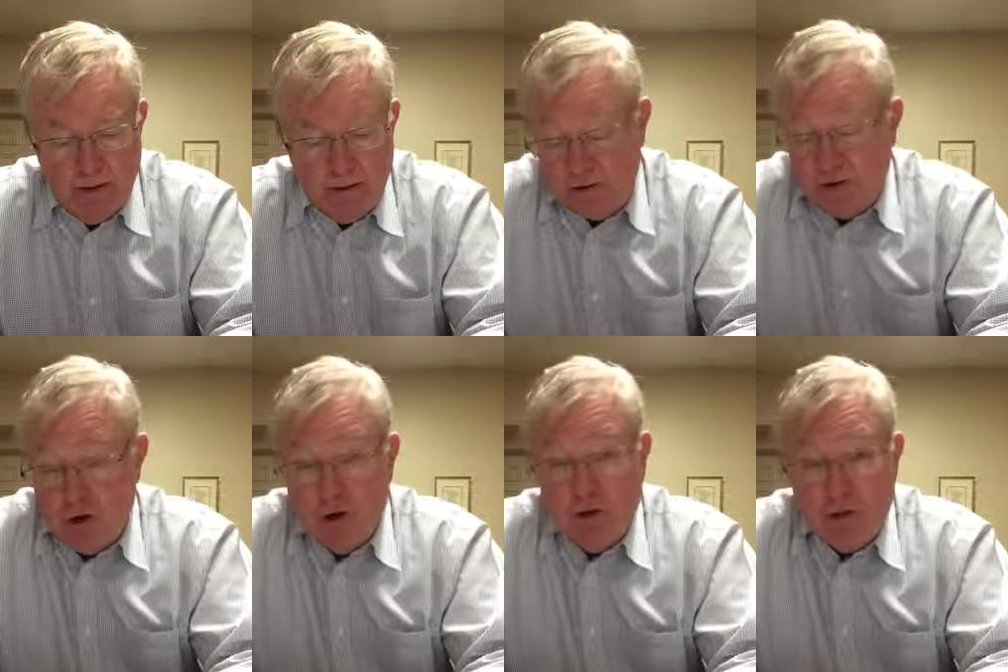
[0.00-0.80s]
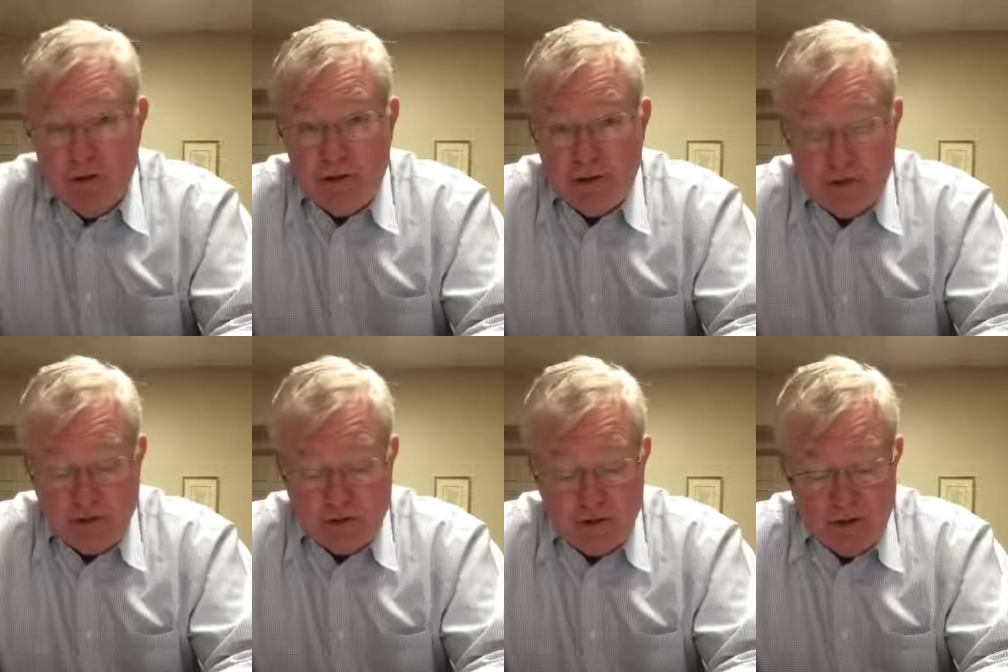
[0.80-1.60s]
The church loses its
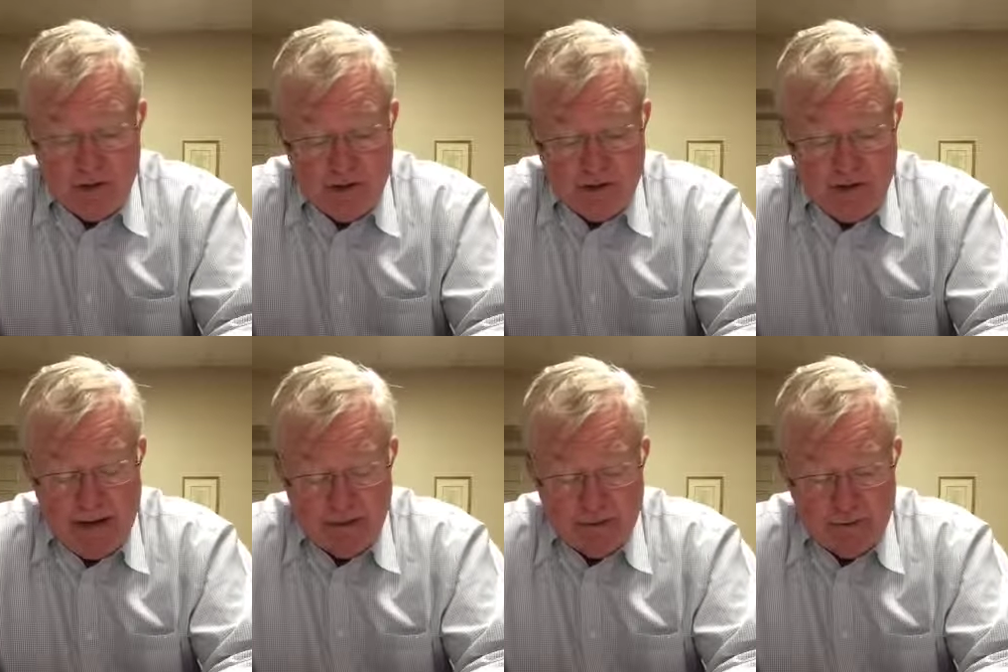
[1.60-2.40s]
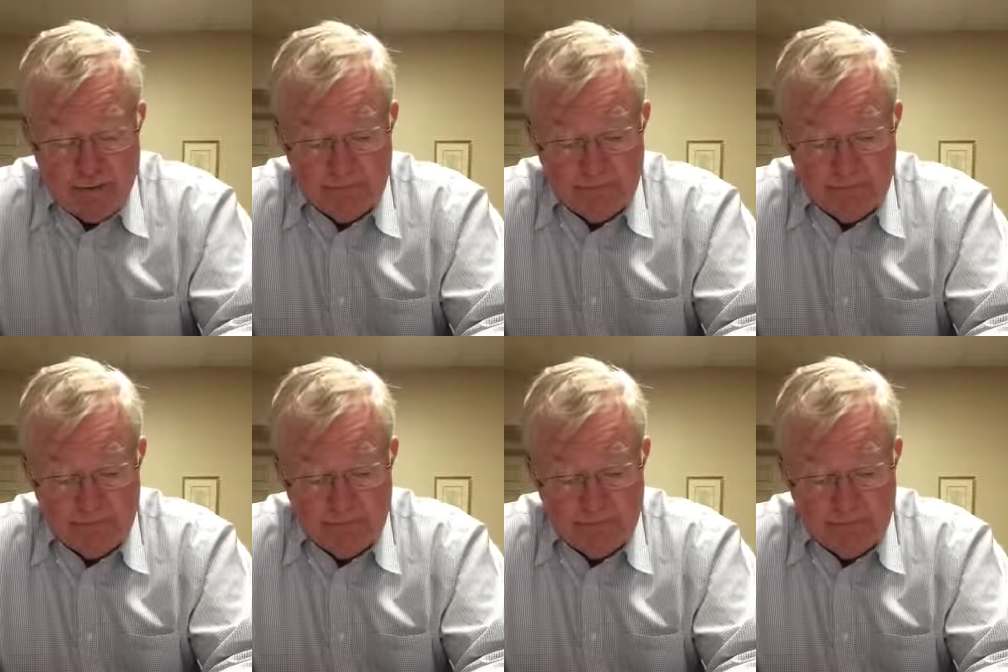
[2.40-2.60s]
trust in its pastor.